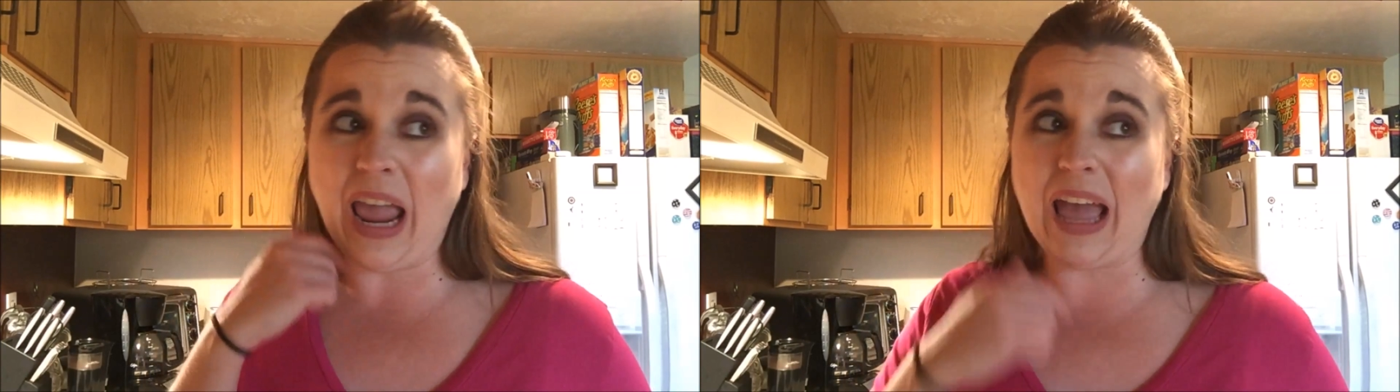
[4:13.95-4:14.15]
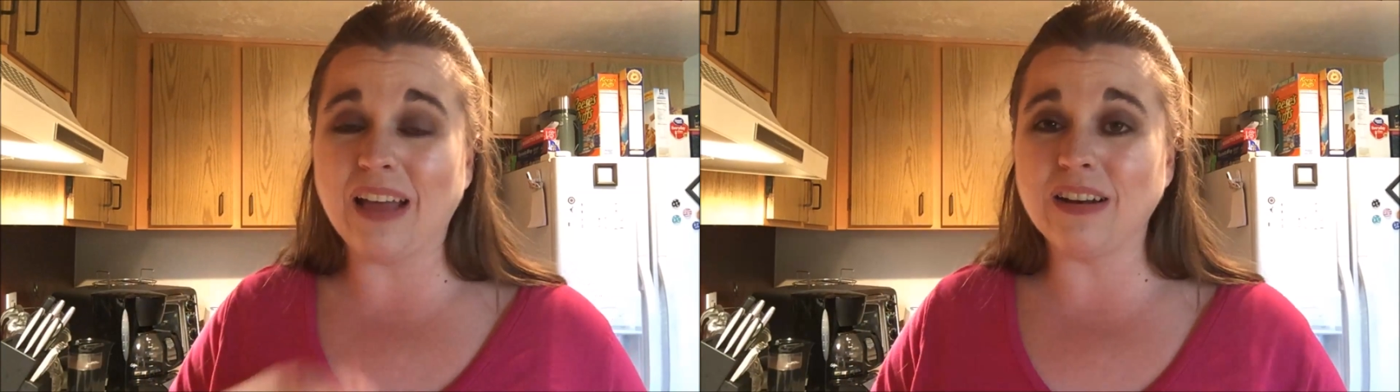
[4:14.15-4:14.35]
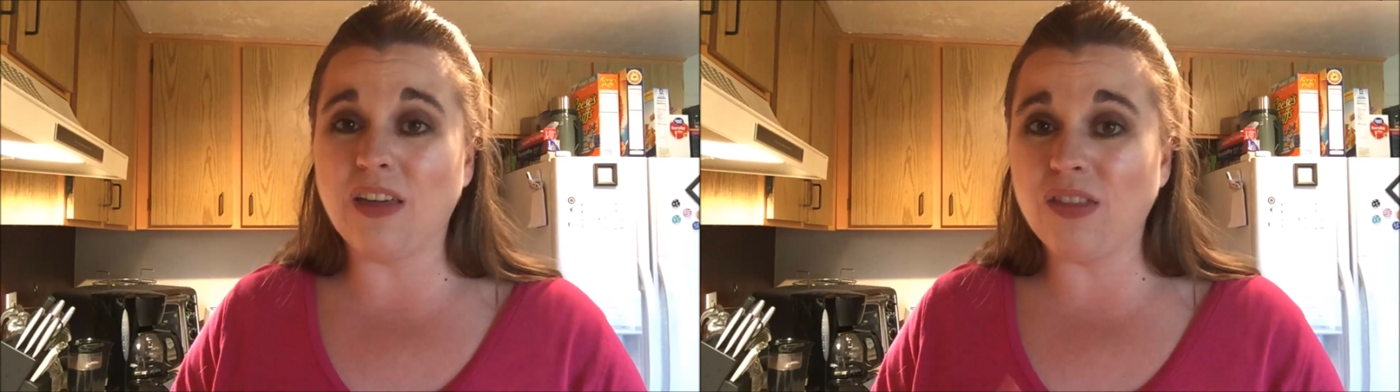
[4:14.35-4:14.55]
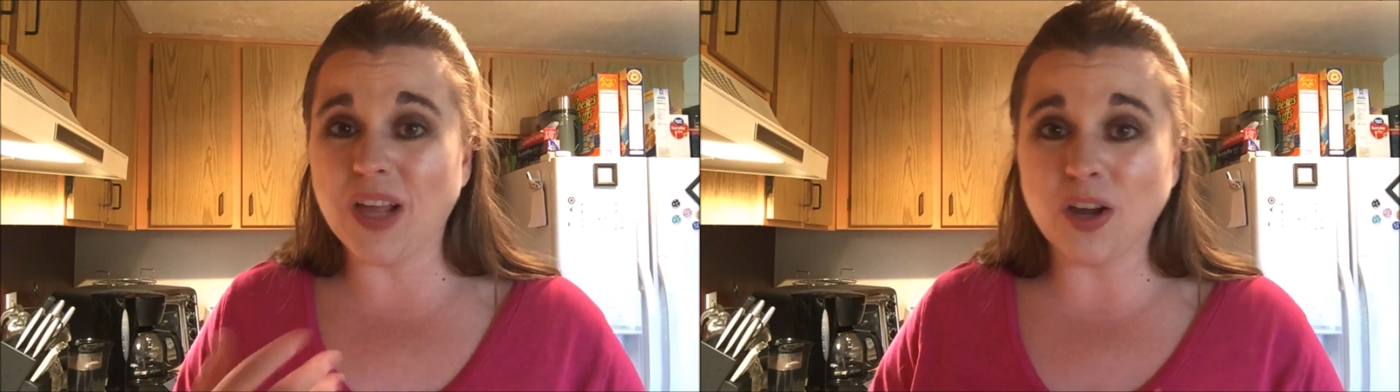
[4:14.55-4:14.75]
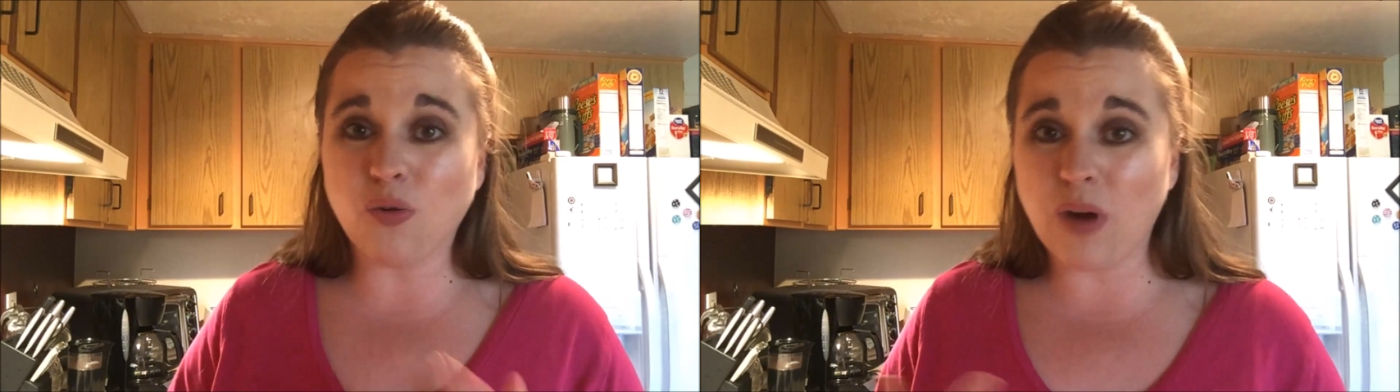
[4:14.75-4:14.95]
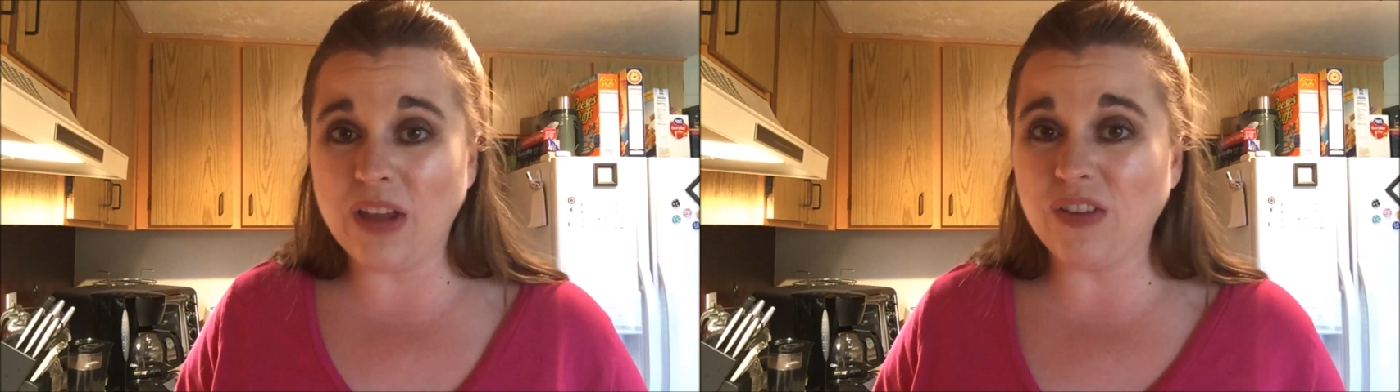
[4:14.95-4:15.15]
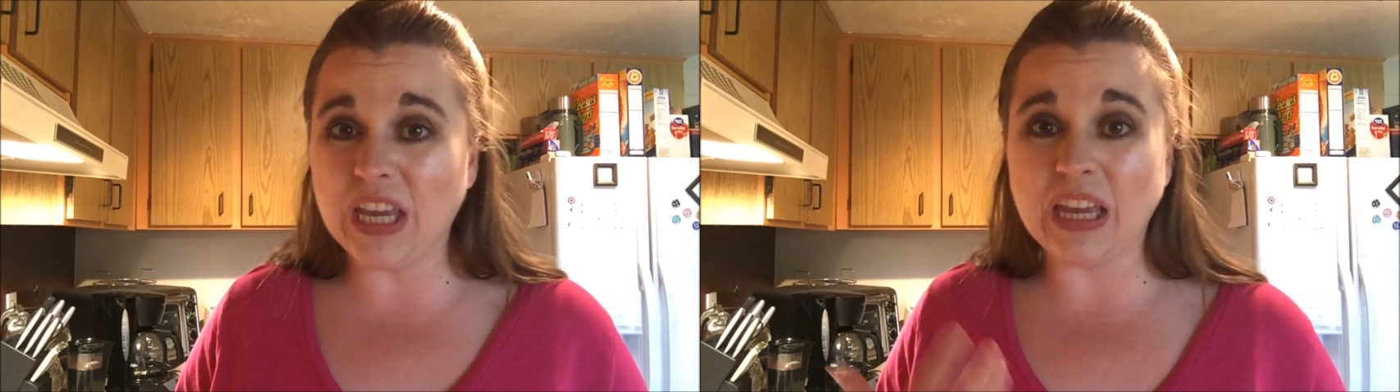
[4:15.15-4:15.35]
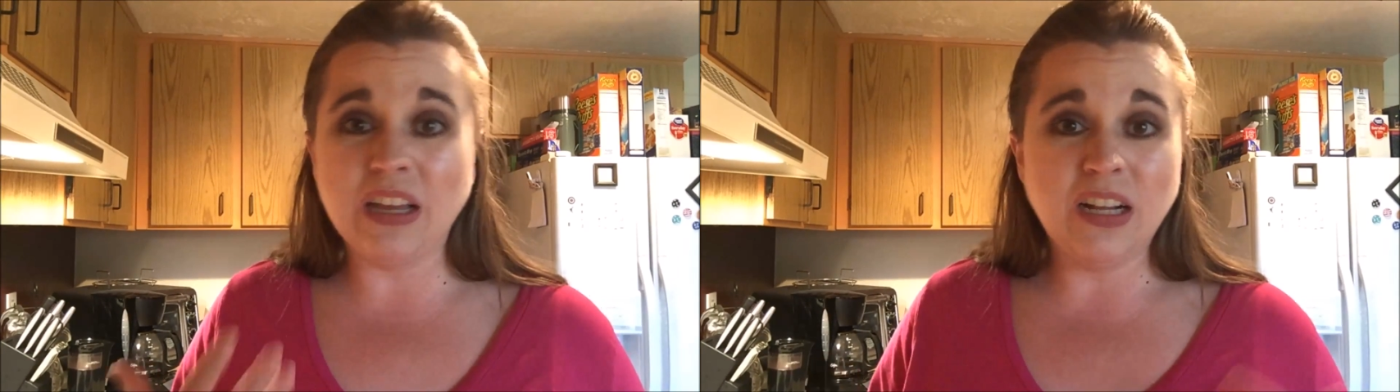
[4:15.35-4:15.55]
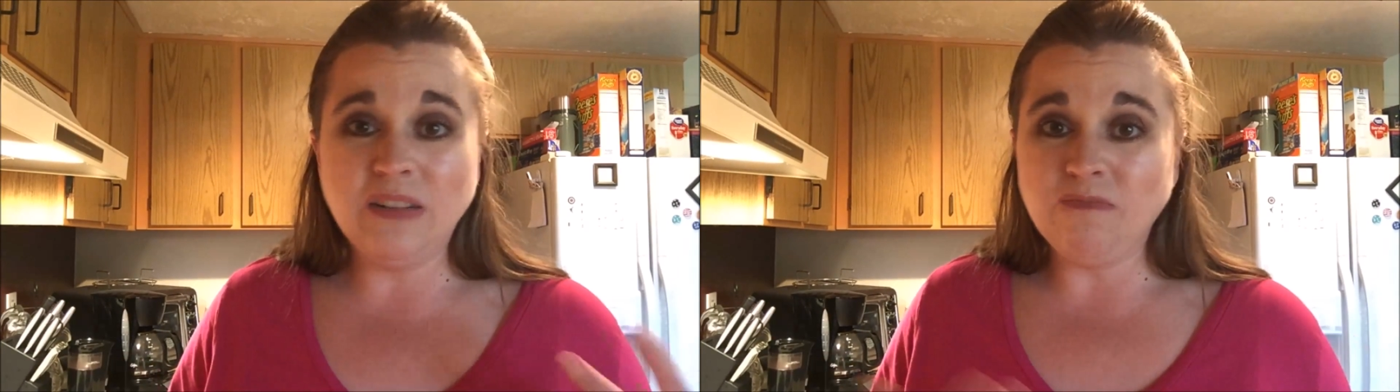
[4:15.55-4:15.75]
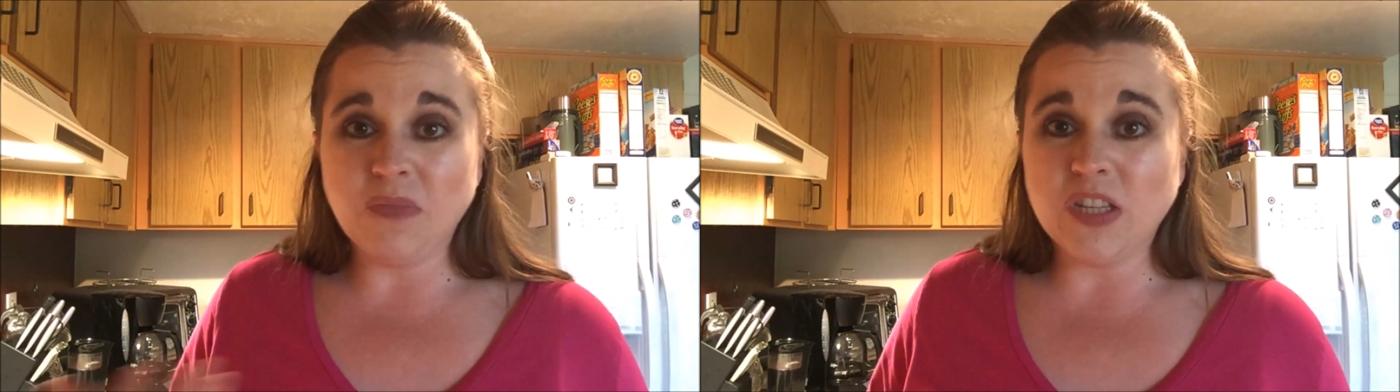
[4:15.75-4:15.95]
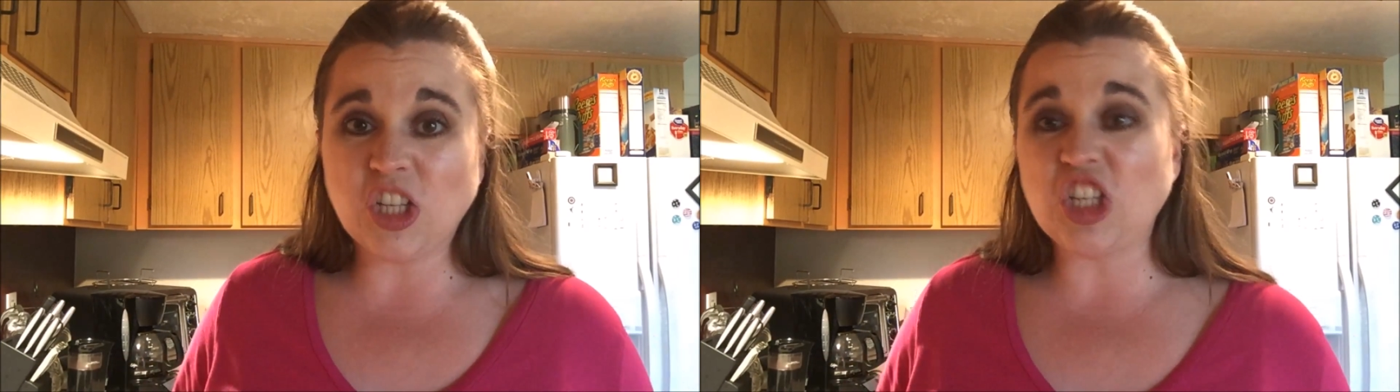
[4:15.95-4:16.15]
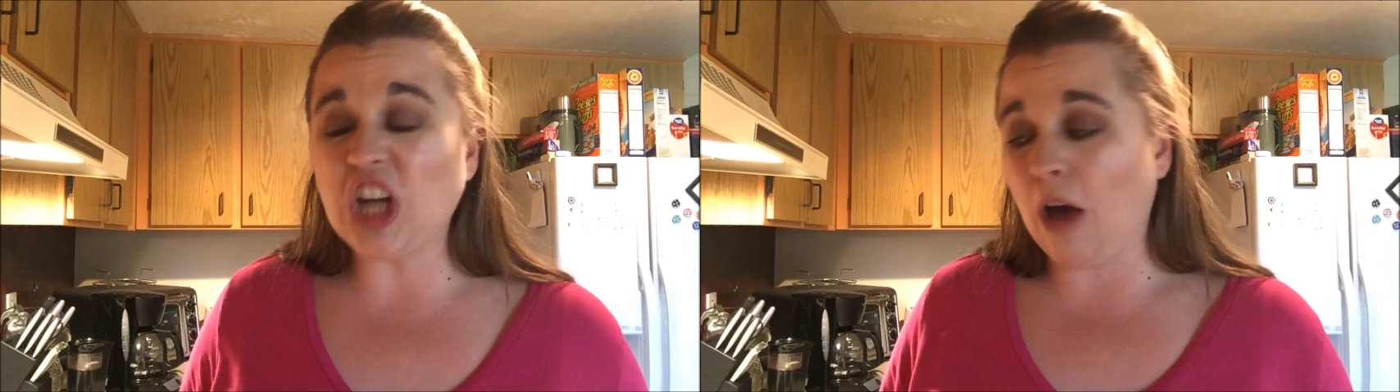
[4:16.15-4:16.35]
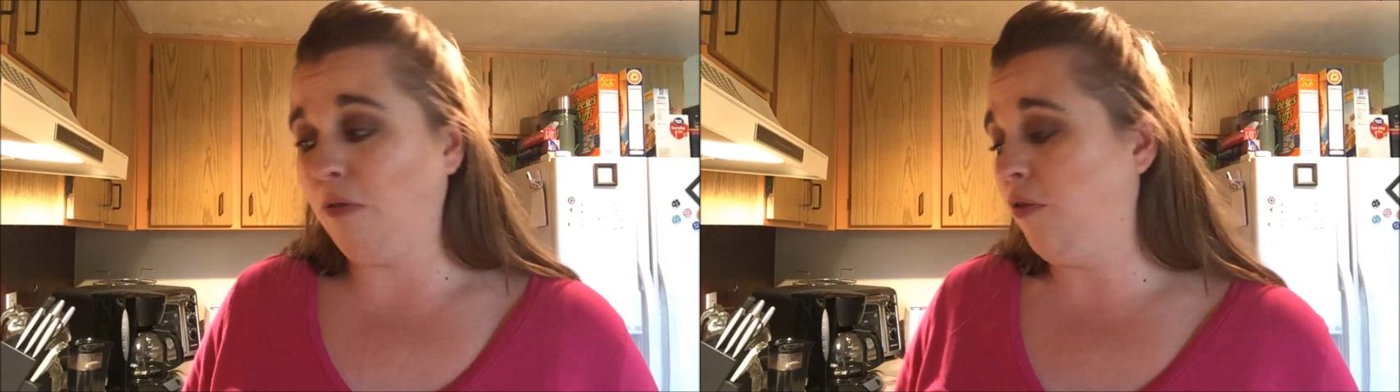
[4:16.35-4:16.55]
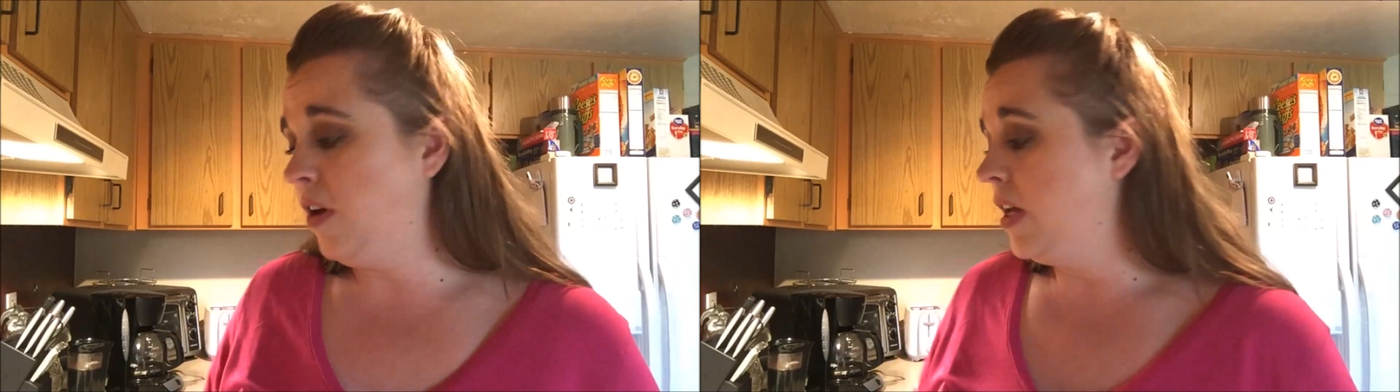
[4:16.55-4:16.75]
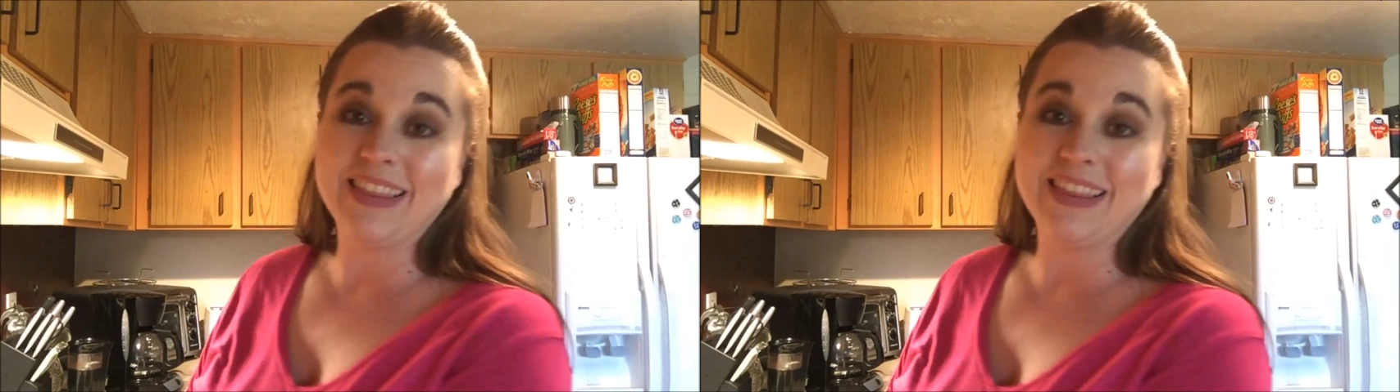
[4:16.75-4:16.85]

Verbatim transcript: and the gravy stuff.